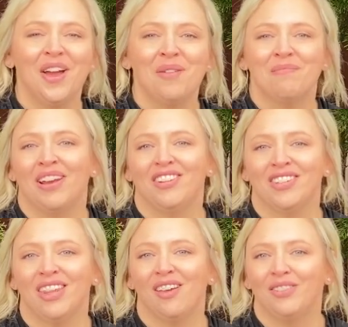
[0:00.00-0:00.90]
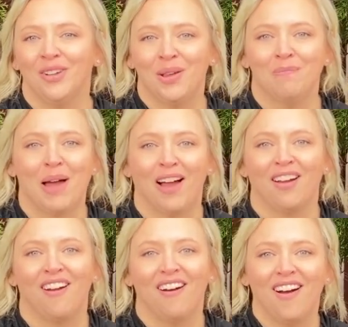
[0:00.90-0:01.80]
but I just love looking
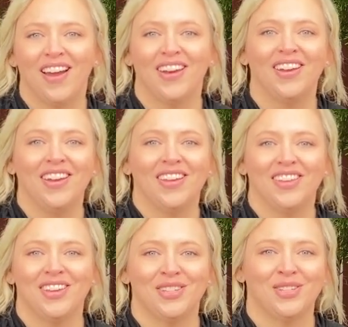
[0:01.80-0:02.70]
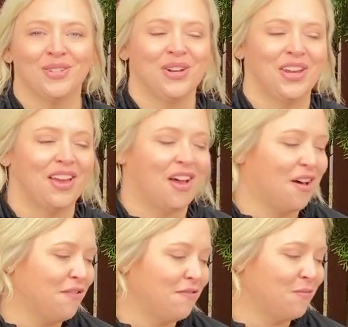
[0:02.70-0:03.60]
back on the history
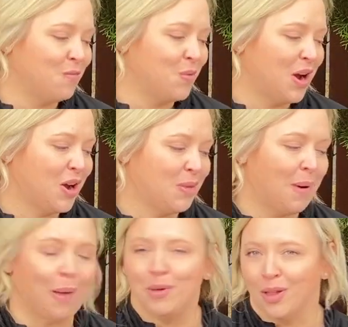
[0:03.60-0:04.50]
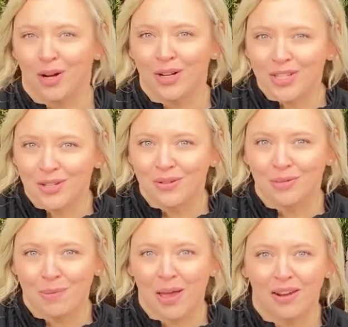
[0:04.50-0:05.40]
of where the popularity too
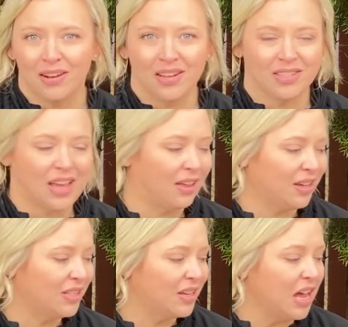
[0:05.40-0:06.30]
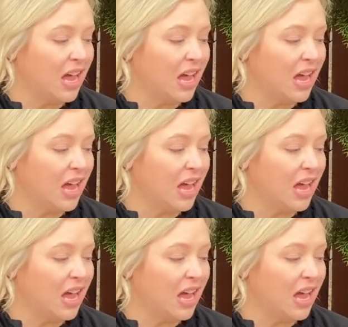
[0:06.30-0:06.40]
has been in dahlias.